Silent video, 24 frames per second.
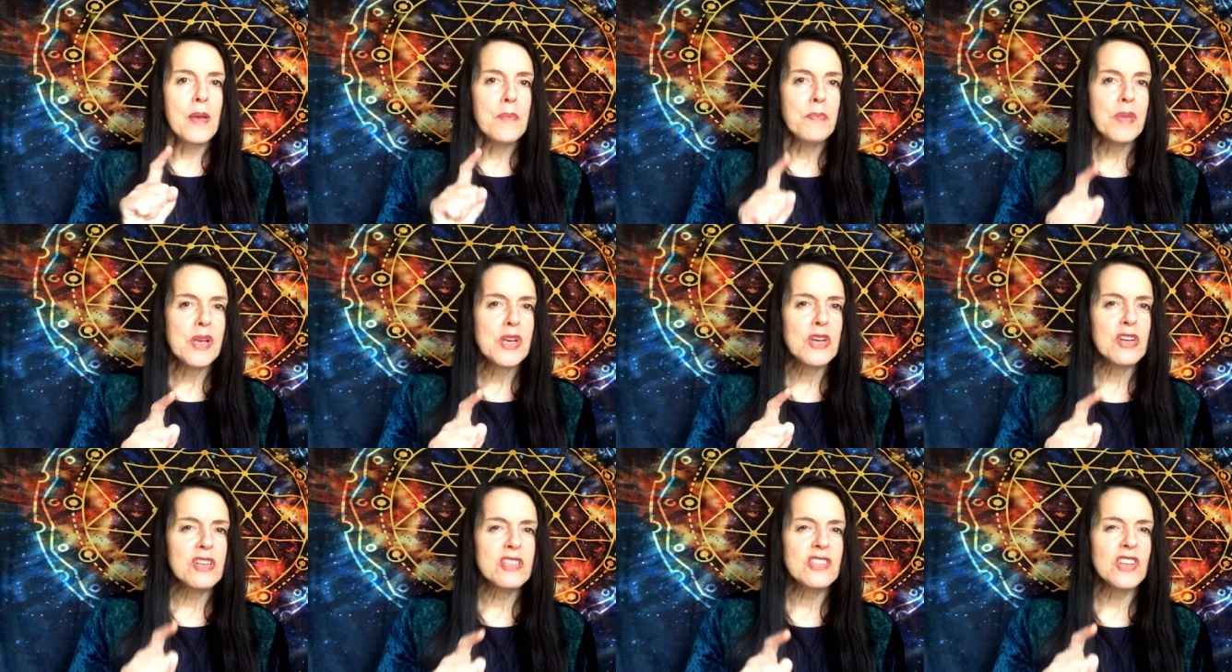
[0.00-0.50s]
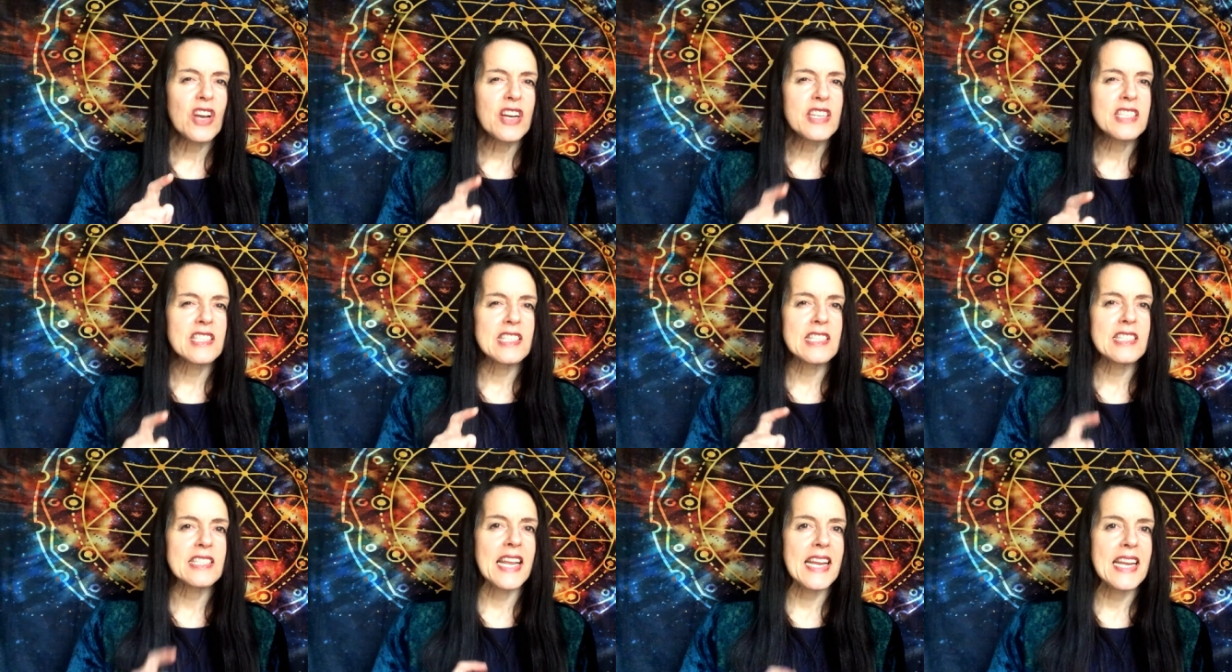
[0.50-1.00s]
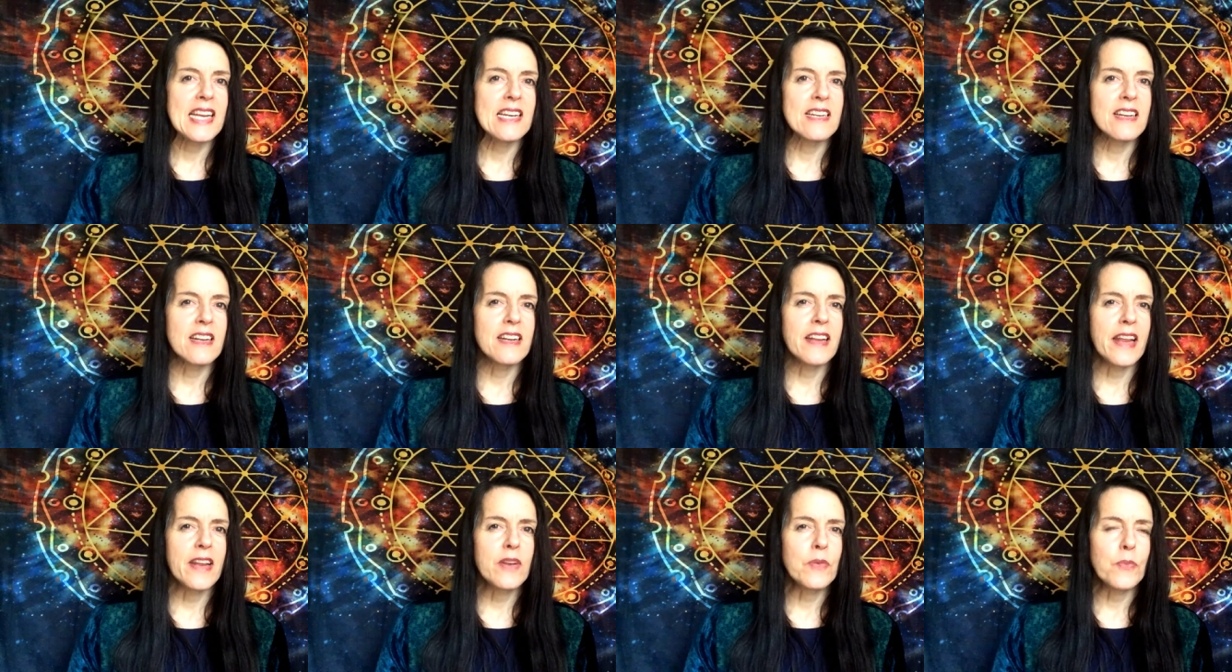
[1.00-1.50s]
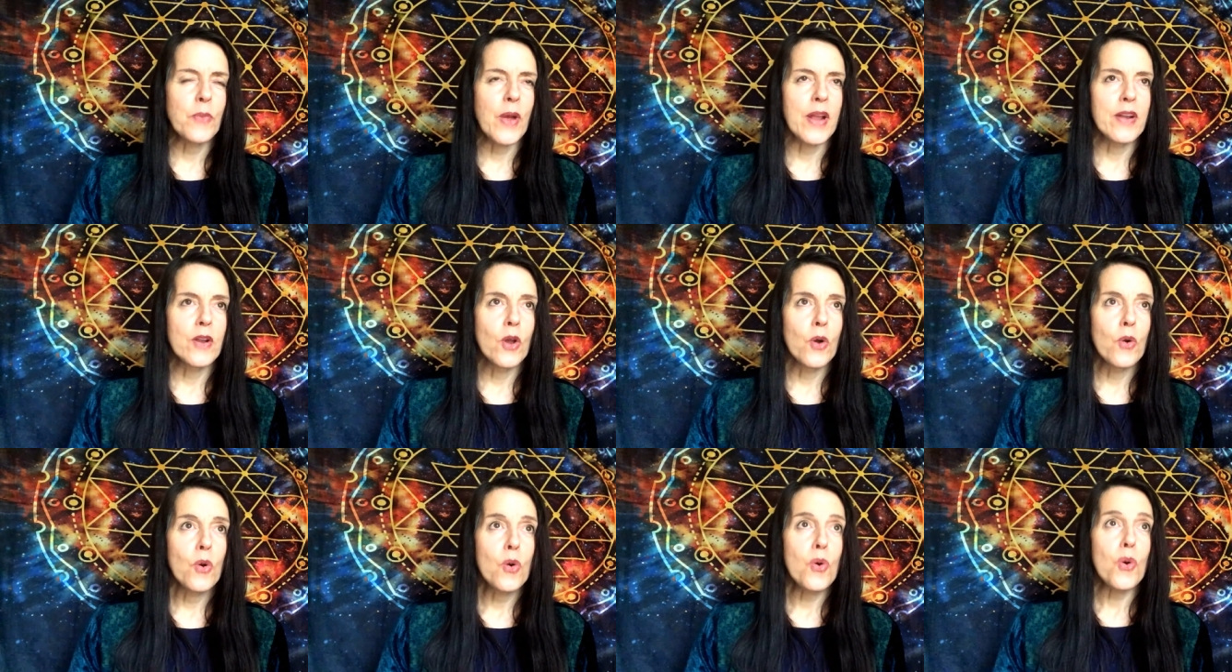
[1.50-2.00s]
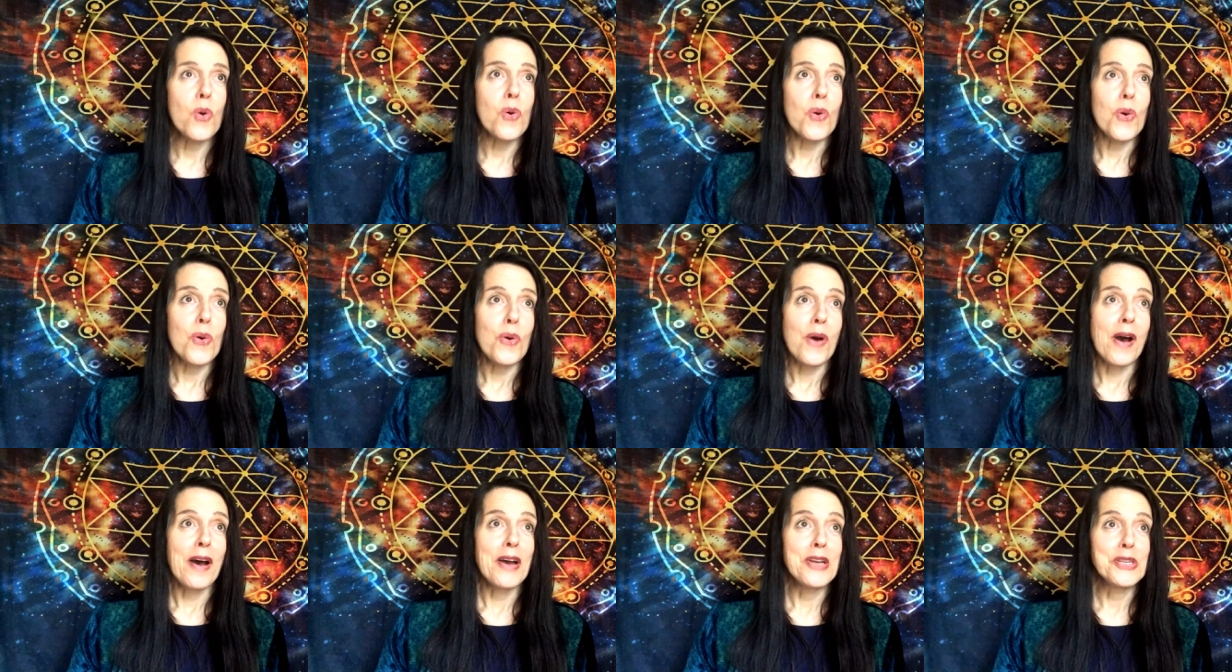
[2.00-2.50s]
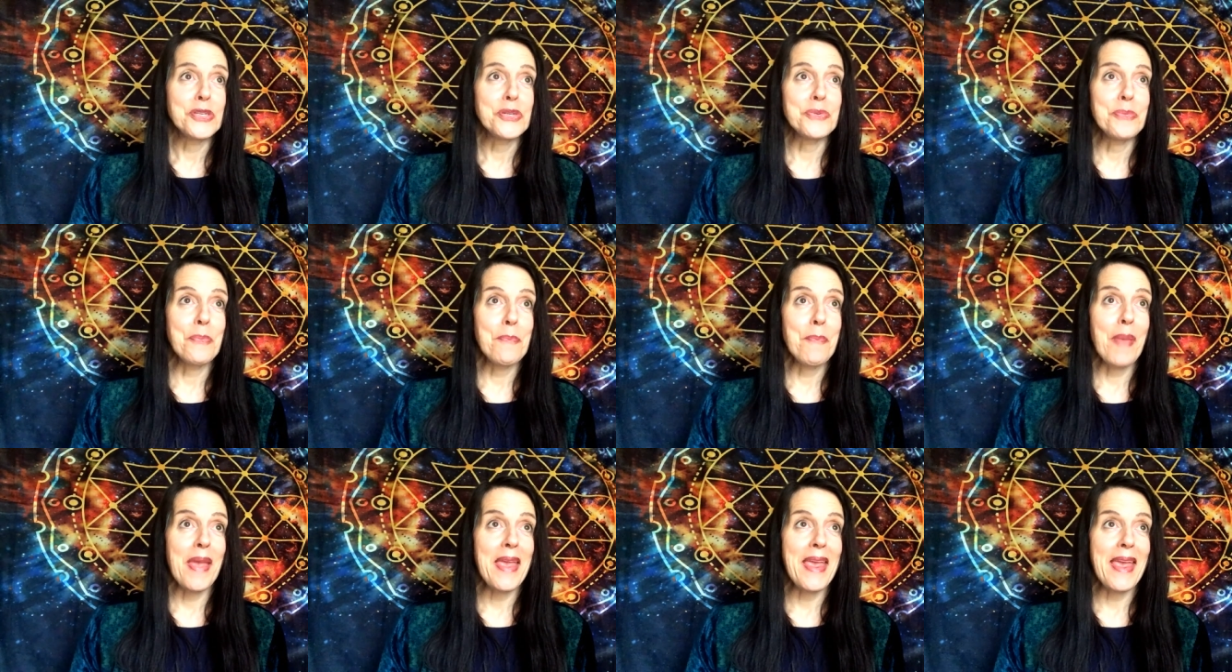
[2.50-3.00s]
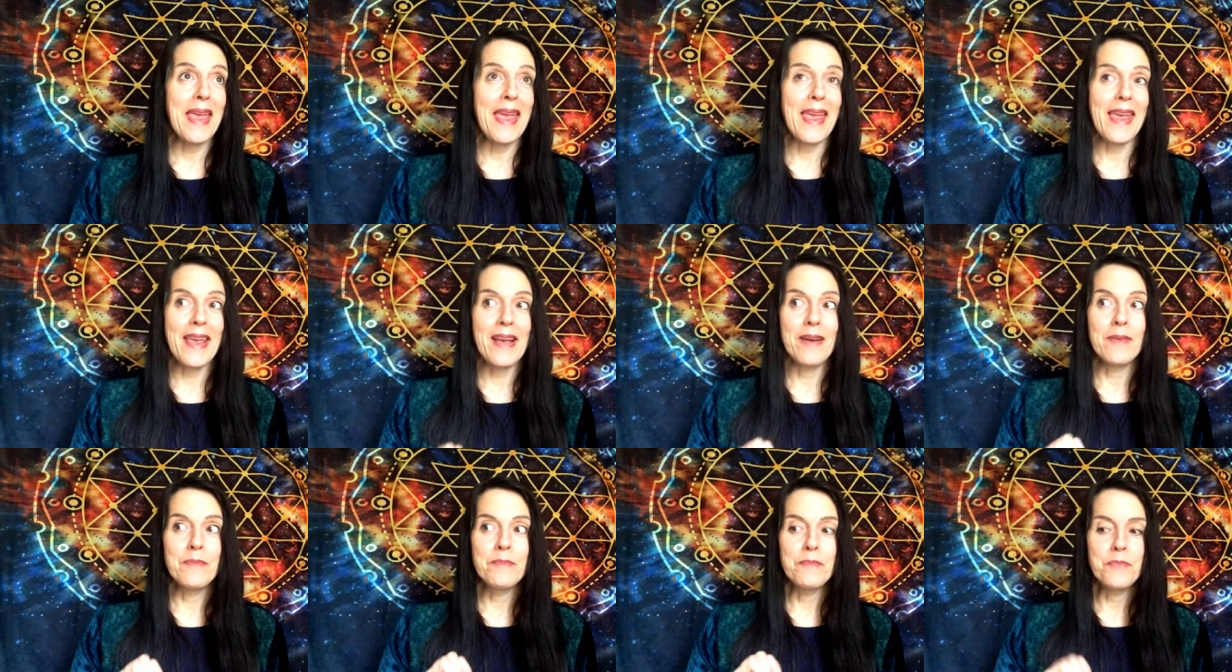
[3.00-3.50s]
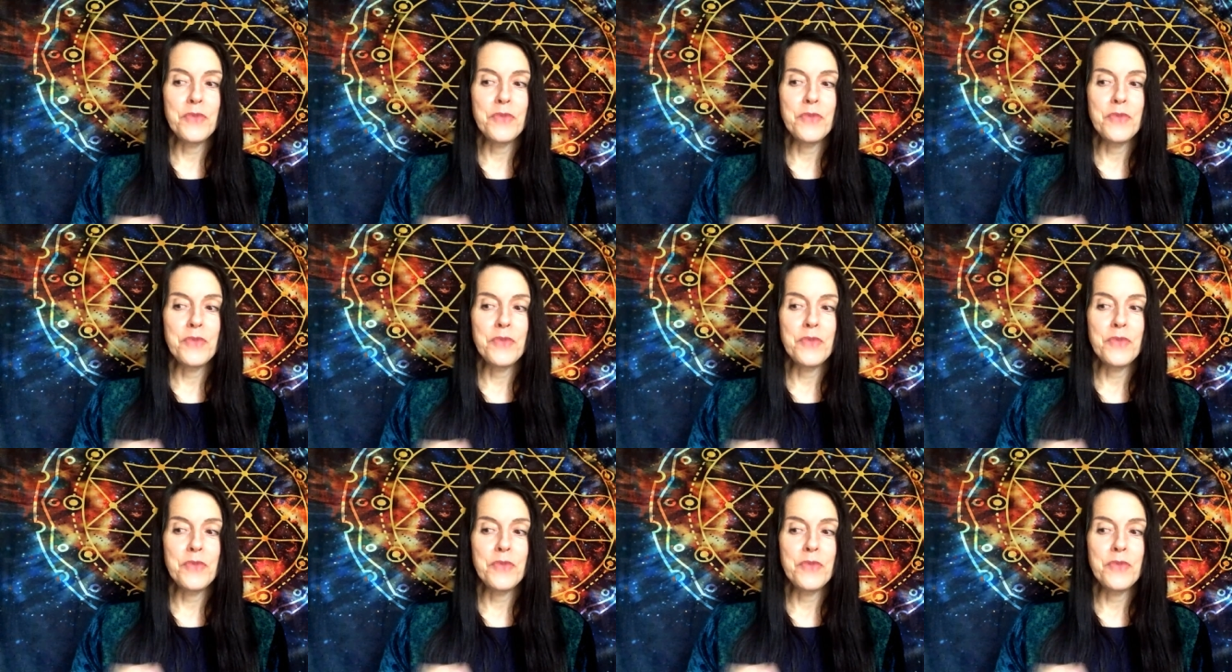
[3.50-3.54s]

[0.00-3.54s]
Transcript: because I'd seen it. It went, oh, I shouldn't be here.